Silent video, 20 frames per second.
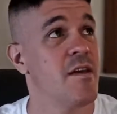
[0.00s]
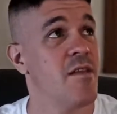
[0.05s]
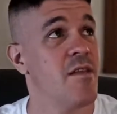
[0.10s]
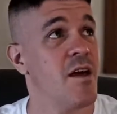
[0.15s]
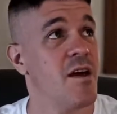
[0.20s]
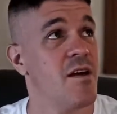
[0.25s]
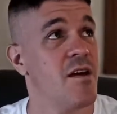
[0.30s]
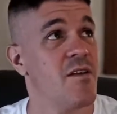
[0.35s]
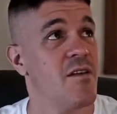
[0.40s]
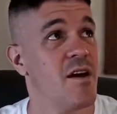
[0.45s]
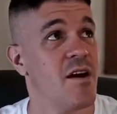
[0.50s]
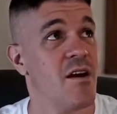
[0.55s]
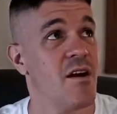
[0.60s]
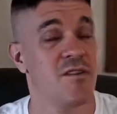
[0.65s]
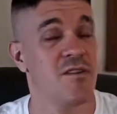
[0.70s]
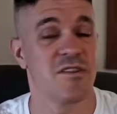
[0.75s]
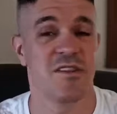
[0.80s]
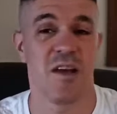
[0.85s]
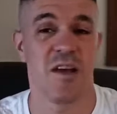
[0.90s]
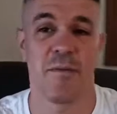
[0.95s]
they are
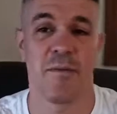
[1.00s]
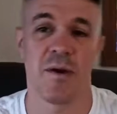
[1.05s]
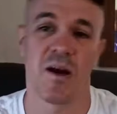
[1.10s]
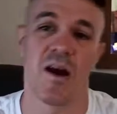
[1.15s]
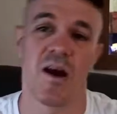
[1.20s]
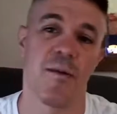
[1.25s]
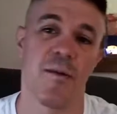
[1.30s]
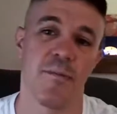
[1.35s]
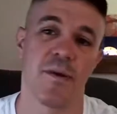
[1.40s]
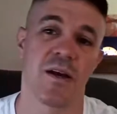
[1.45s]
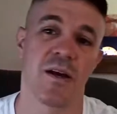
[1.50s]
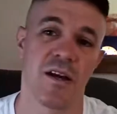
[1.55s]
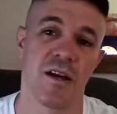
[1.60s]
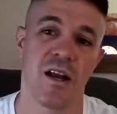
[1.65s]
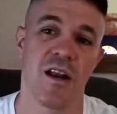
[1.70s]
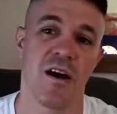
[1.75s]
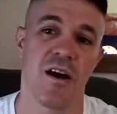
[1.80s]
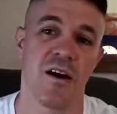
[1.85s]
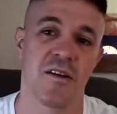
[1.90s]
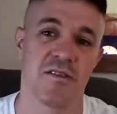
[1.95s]
stepping up in
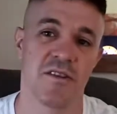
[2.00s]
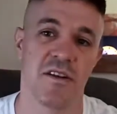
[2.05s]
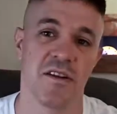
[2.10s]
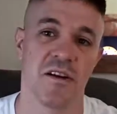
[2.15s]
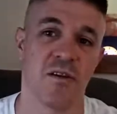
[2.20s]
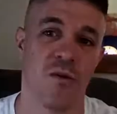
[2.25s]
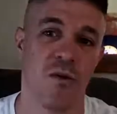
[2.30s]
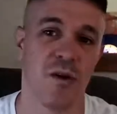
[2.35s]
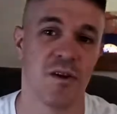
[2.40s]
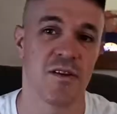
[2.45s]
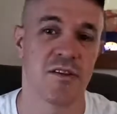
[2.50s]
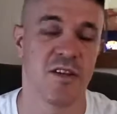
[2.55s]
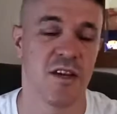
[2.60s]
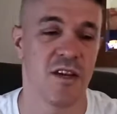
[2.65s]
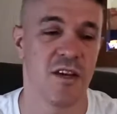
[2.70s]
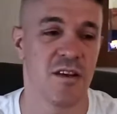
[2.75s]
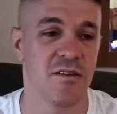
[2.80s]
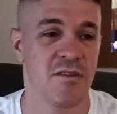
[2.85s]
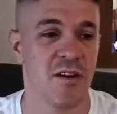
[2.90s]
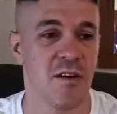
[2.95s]
class and in
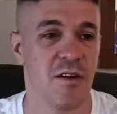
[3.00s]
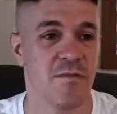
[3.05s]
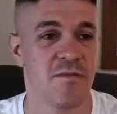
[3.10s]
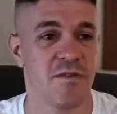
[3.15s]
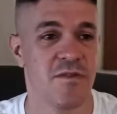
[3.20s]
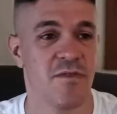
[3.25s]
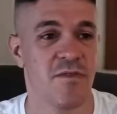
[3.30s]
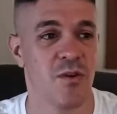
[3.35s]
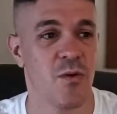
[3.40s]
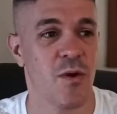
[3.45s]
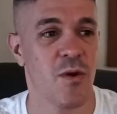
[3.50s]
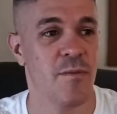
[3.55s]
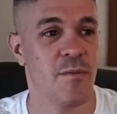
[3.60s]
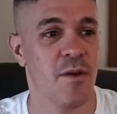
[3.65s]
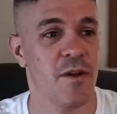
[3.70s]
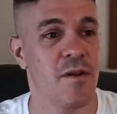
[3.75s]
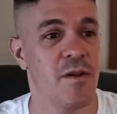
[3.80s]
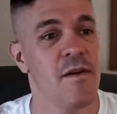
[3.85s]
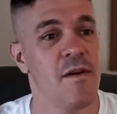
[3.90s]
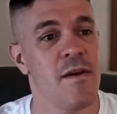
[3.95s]
quality in terms of
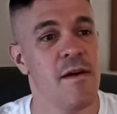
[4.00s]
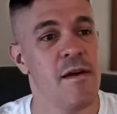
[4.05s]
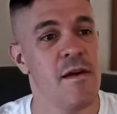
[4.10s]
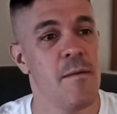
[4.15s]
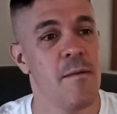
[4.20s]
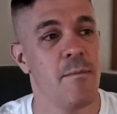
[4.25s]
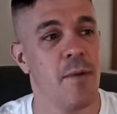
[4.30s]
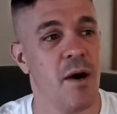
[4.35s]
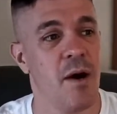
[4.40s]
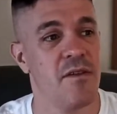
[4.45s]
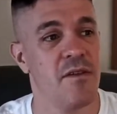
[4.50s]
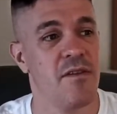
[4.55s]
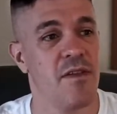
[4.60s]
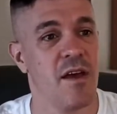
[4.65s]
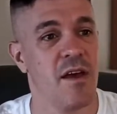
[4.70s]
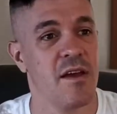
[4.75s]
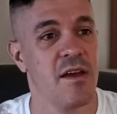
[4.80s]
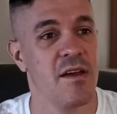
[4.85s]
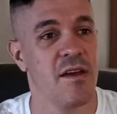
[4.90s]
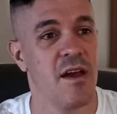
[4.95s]
equipment, but
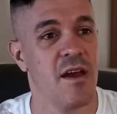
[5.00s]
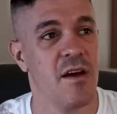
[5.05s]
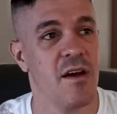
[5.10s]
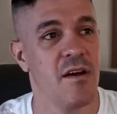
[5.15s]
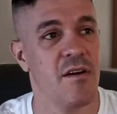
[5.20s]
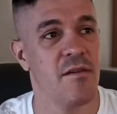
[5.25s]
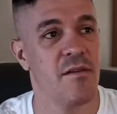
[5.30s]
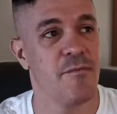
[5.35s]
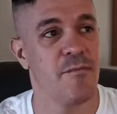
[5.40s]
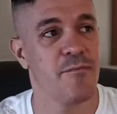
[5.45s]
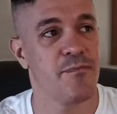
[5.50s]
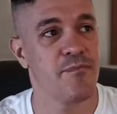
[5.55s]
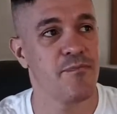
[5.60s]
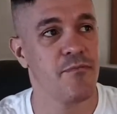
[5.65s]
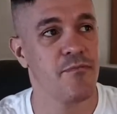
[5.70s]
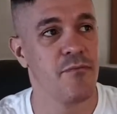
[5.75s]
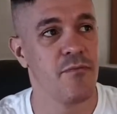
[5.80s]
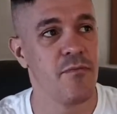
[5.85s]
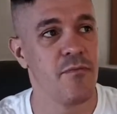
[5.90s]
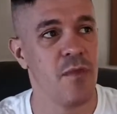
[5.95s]
they're
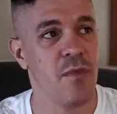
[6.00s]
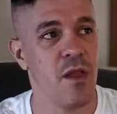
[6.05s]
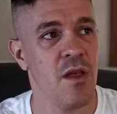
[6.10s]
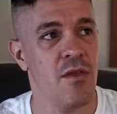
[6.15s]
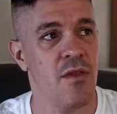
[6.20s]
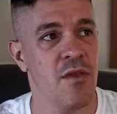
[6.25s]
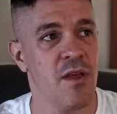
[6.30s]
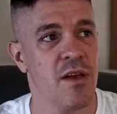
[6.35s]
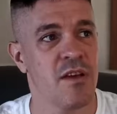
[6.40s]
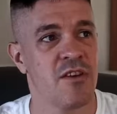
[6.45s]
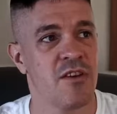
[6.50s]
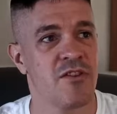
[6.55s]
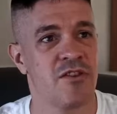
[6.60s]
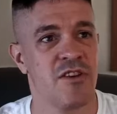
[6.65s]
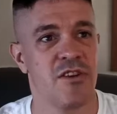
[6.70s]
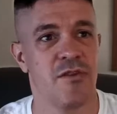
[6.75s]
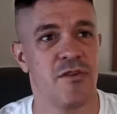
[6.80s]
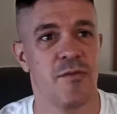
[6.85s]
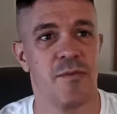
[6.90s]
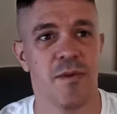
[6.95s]

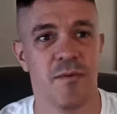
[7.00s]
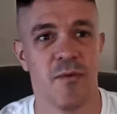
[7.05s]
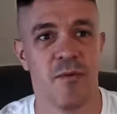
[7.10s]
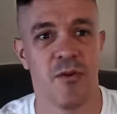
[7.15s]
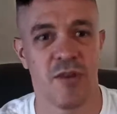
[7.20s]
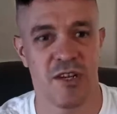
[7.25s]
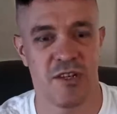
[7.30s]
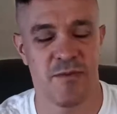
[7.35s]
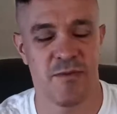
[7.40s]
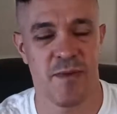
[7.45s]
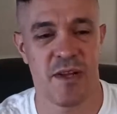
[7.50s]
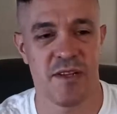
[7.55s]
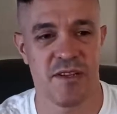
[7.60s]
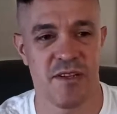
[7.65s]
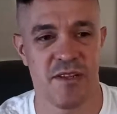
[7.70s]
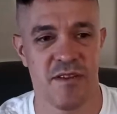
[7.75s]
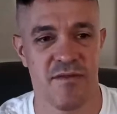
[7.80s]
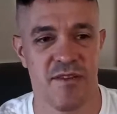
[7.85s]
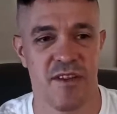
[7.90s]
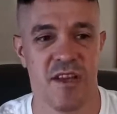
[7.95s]
considerably more
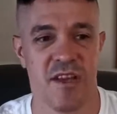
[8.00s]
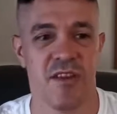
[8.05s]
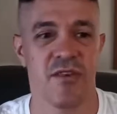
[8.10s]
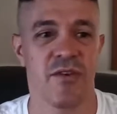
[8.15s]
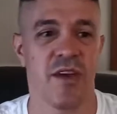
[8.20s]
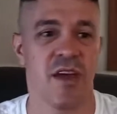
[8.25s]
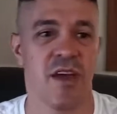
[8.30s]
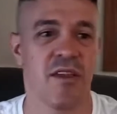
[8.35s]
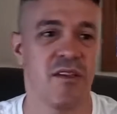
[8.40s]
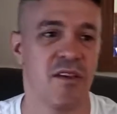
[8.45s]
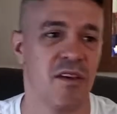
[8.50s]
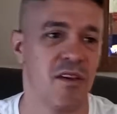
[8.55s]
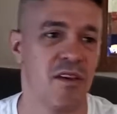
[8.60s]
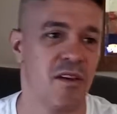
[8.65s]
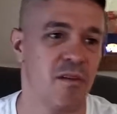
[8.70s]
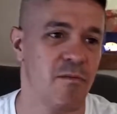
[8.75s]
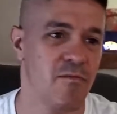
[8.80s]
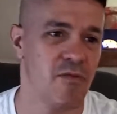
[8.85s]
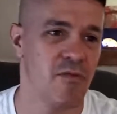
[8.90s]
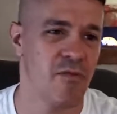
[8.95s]
expensive. And then you get
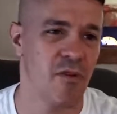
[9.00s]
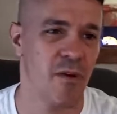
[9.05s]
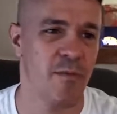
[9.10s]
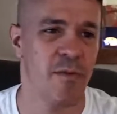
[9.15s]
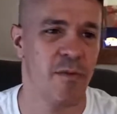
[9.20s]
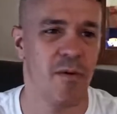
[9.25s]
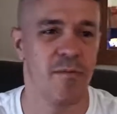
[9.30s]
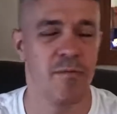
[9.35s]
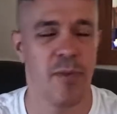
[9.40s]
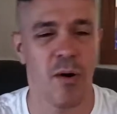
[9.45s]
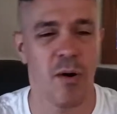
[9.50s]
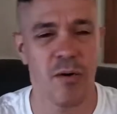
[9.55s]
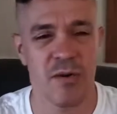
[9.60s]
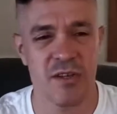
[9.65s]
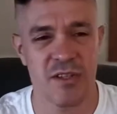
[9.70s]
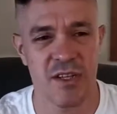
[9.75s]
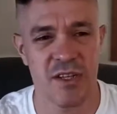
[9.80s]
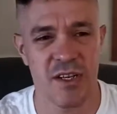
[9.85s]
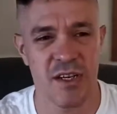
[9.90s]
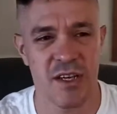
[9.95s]
the proper
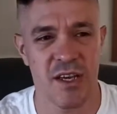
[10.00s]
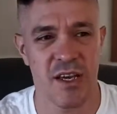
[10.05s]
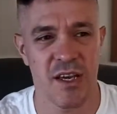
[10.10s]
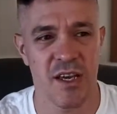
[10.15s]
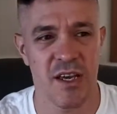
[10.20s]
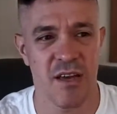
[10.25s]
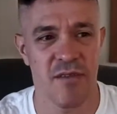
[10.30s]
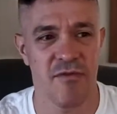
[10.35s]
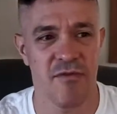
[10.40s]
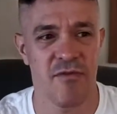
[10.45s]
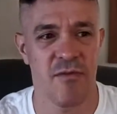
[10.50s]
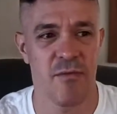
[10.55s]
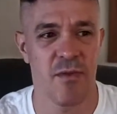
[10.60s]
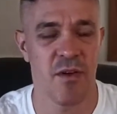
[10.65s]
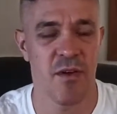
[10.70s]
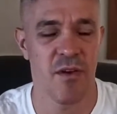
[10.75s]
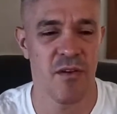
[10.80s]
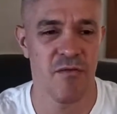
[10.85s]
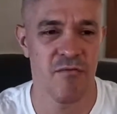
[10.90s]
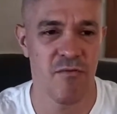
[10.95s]
boxing gear from
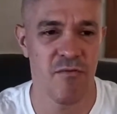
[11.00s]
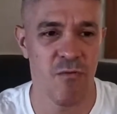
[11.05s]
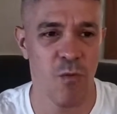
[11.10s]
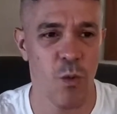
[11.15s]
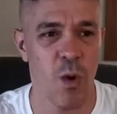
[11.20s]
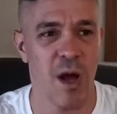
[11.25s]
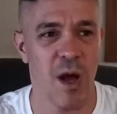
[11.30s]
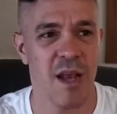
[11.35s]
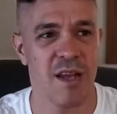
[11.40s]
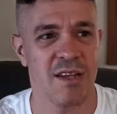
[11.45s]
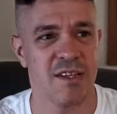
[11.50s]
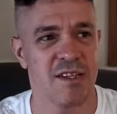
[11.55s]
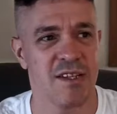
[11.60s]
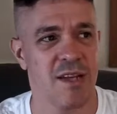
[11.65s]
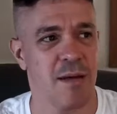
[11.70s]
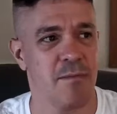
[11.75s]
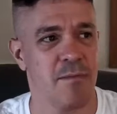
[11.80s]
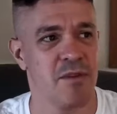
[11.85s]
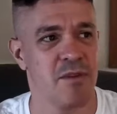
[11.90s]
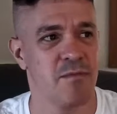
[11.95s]
the
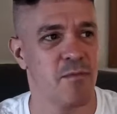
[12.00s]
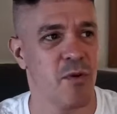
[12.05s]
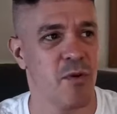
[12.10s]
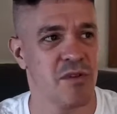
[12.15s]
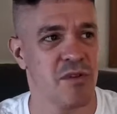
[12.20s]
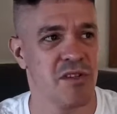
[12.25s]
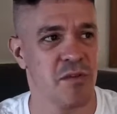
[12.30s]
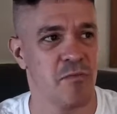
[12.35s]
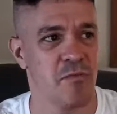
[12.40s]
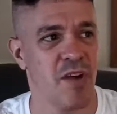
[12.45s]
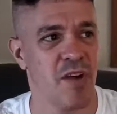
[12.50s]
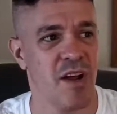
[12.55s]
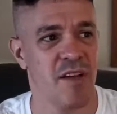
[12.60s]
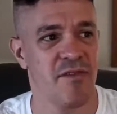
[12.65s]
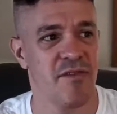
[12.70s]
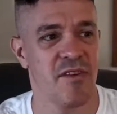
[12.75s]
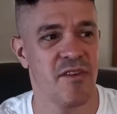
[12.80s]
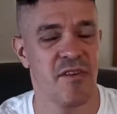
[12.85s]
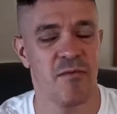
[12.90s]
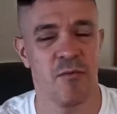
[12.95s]
well-established boxing
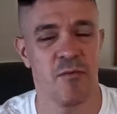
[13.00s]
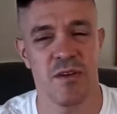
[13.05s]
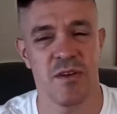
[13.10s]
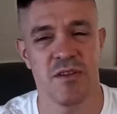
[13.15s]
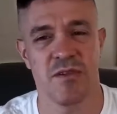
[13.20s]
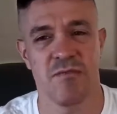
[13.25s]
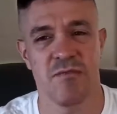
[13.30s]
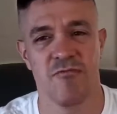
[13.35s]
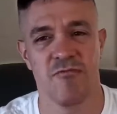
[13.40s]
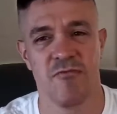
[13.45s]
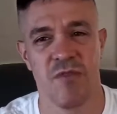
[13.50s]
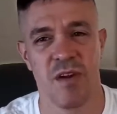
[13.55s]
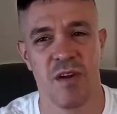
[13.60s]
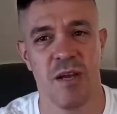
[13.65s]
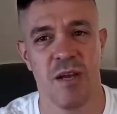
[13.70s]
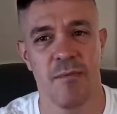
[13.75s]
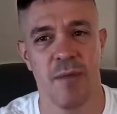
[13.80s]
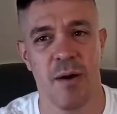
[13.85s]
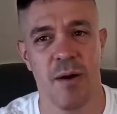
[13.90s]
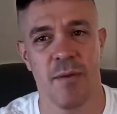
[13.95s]
brands, which
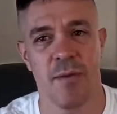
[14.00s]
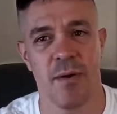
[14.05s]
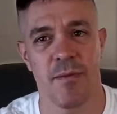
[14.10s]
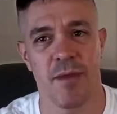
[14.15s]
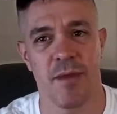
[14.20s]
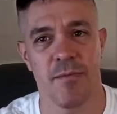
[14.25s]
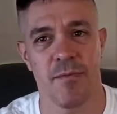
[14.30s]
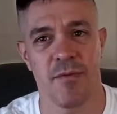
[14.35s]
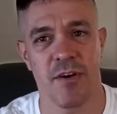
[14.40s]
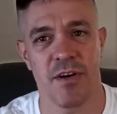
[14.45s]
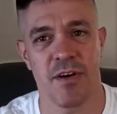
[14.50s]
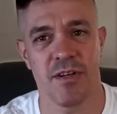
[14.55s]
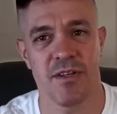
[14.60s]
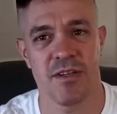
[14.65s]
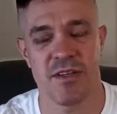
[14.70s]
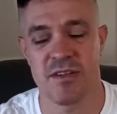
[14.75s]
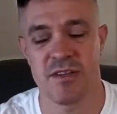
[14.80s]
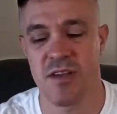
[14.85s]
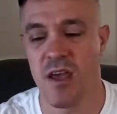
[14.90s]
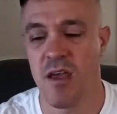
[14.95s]
really bump up their
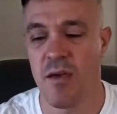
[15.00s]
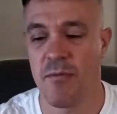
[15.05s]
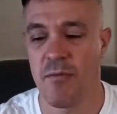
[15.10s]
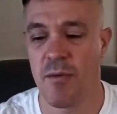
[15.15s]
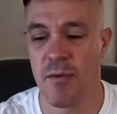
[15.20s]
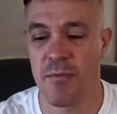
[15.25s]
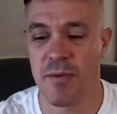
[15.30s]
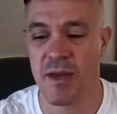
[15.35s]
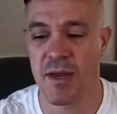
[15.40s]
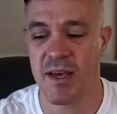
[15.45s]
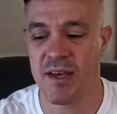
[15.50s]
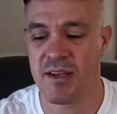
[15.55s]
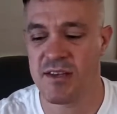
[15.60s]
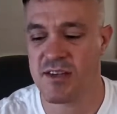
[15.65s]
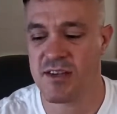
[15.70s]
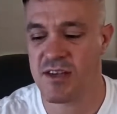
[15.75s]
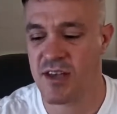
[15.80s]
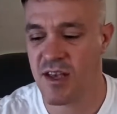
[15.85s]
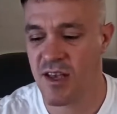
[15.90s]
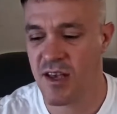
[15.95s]
prices. But
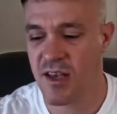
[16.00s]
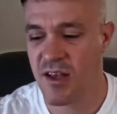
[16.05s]
Blitz,